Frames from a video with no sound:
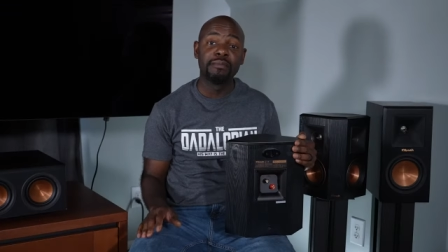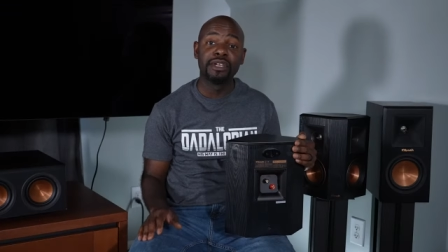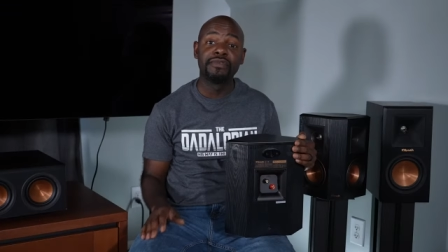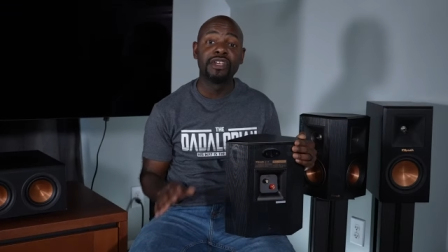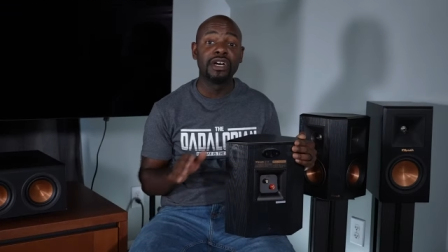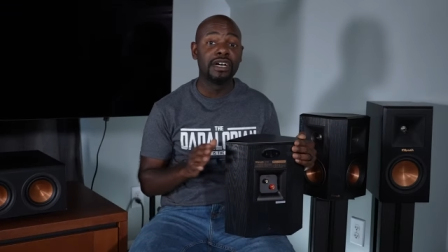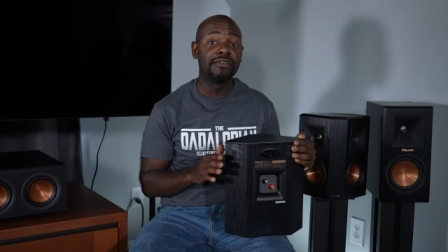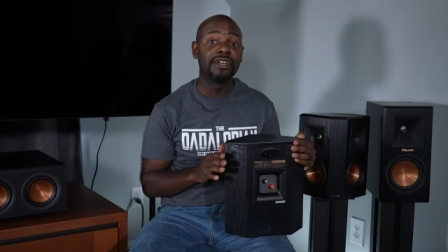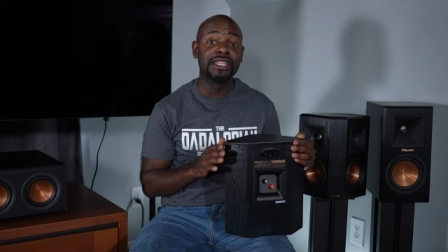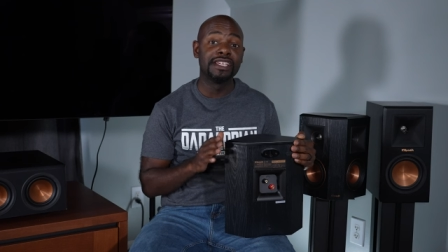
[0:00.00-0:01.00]
benefit
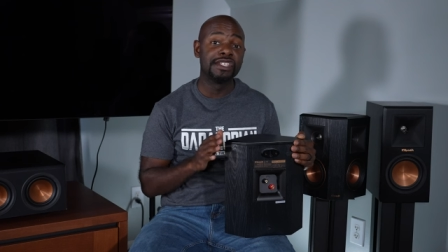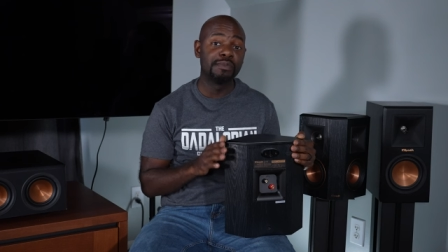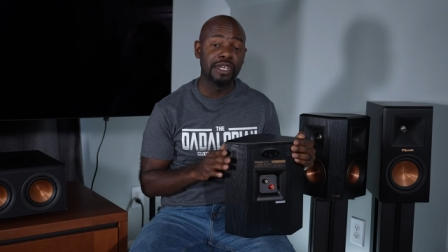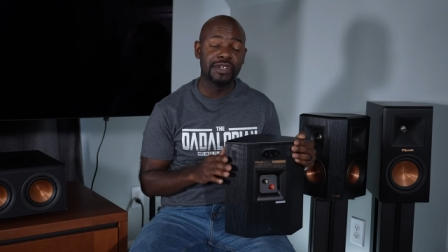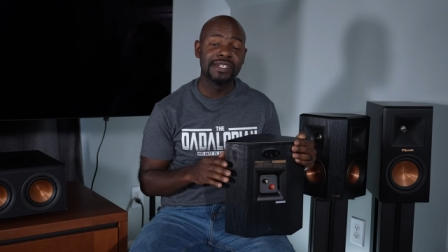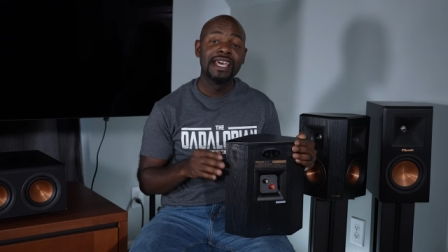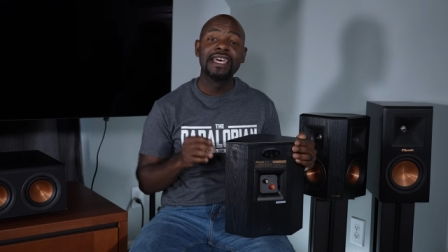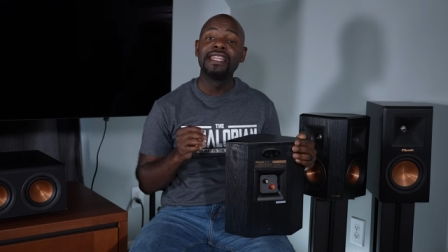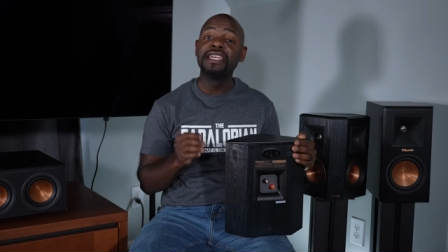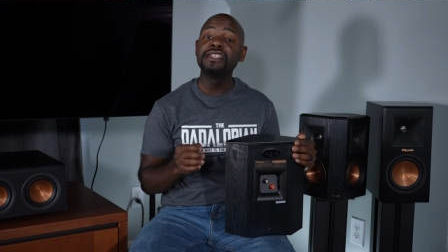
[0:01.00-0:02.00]
of these speakers.
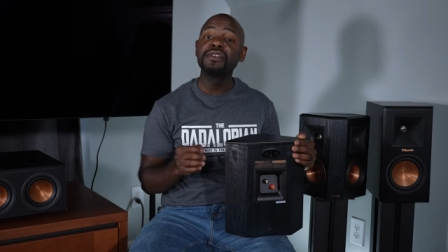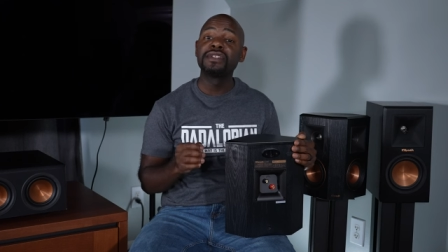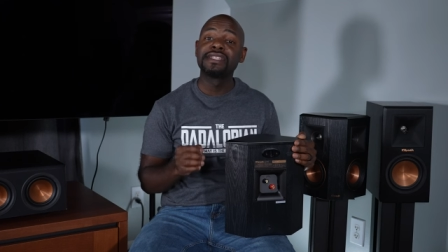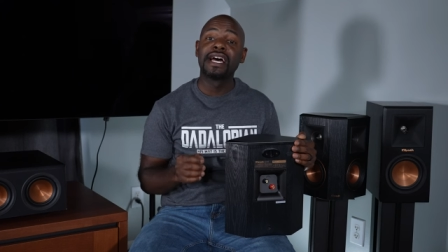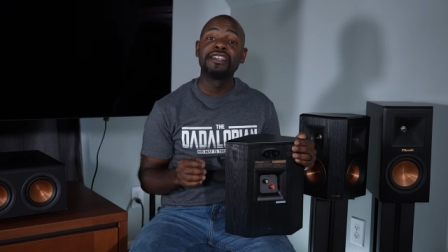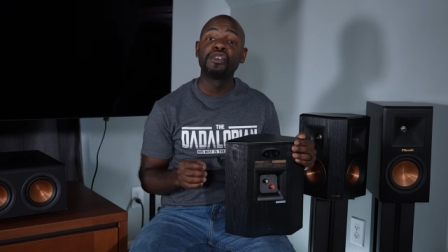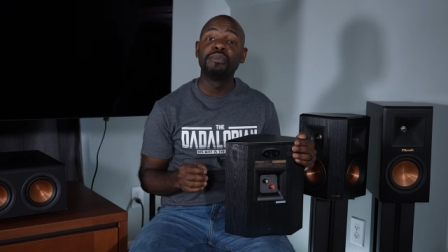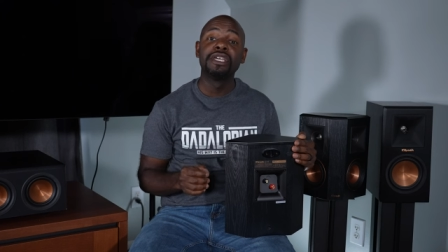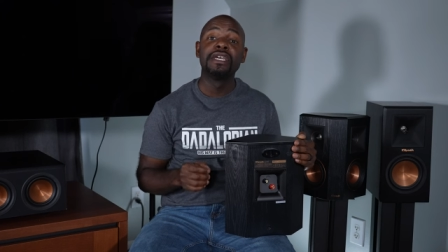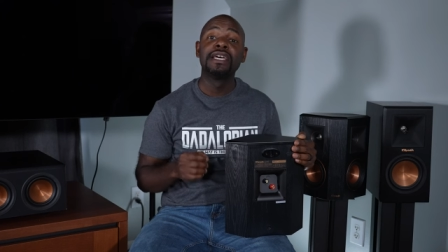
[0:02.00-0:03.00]
These are designed to
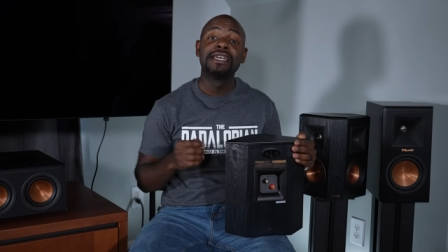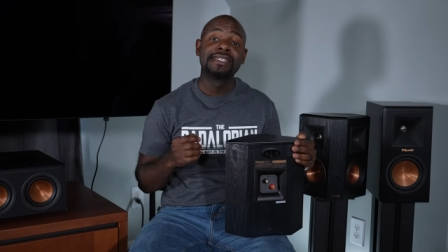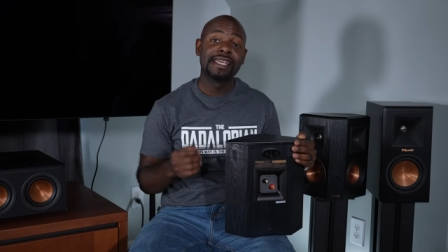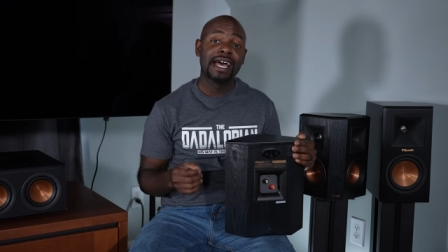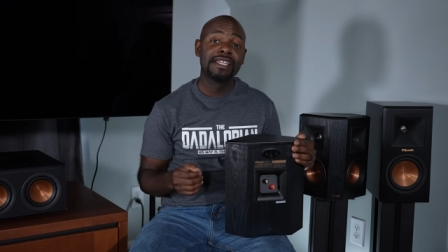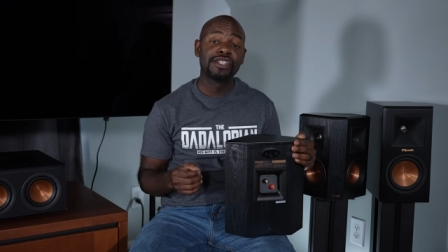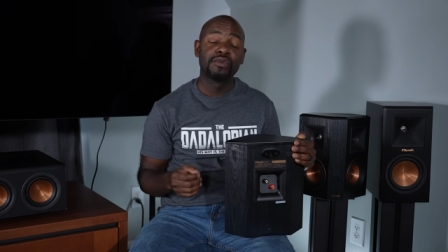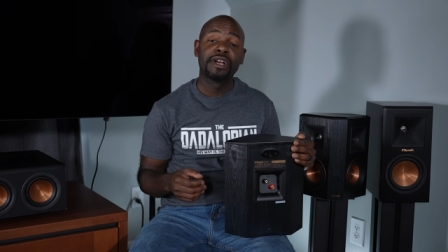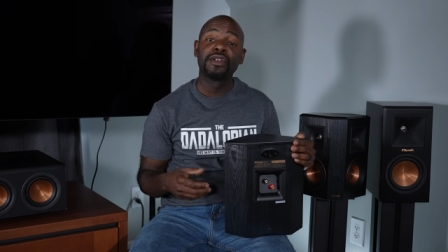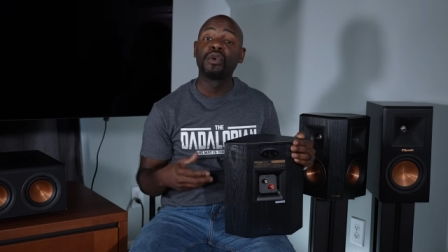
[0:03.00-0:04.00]
be side
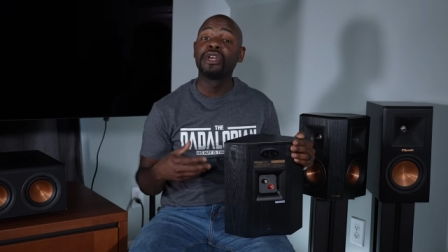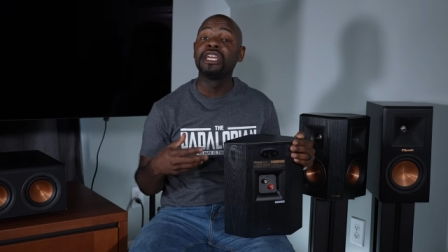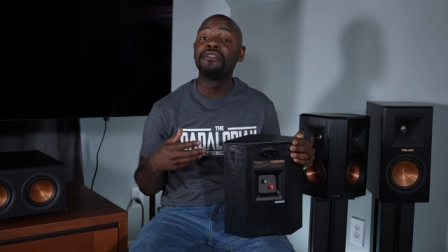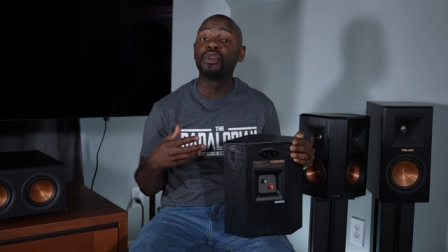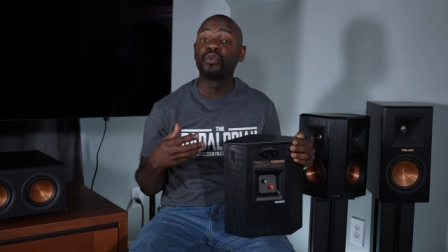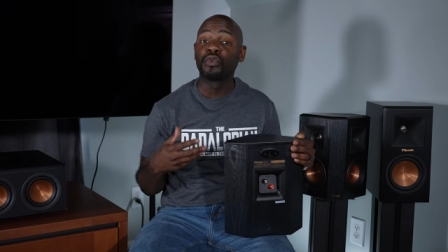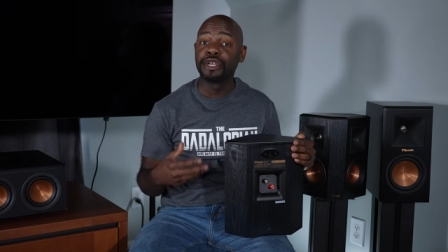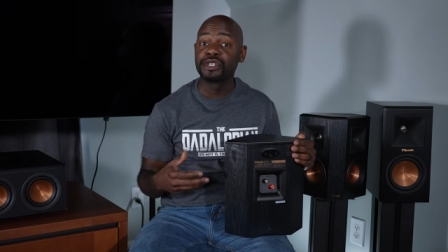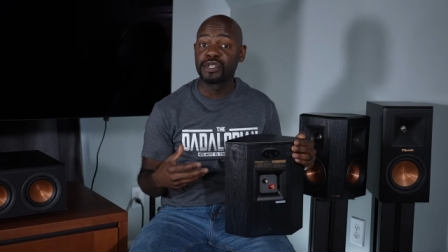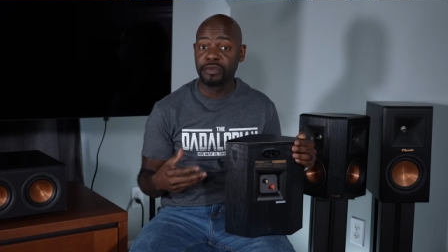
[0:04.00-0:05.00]
surround or even
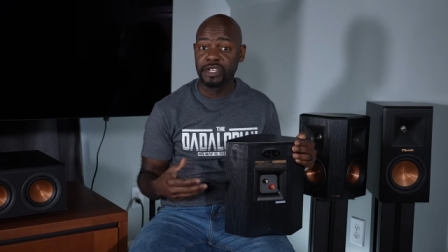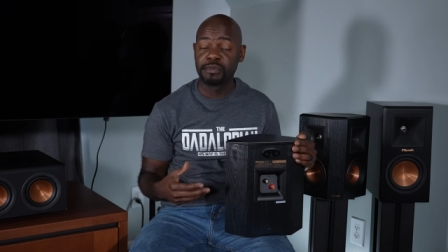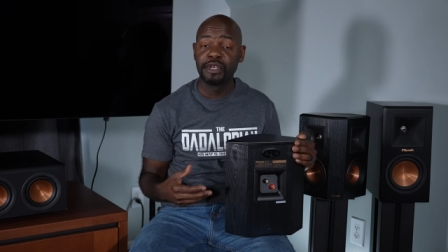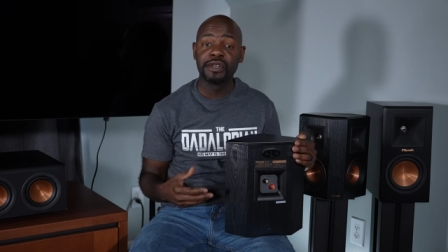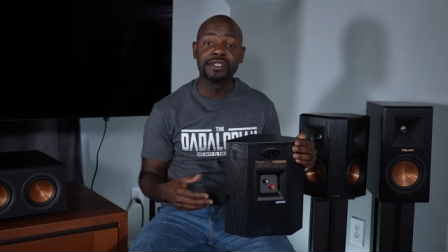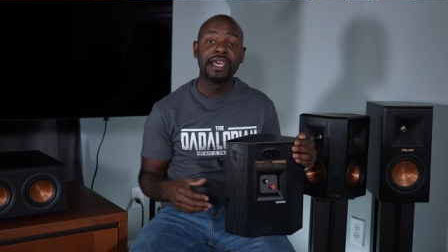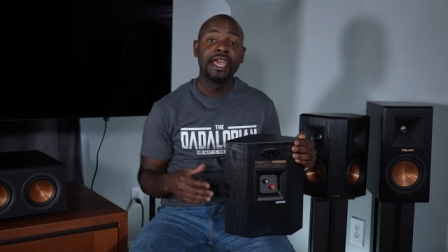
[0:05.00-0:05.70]
rear surround speakers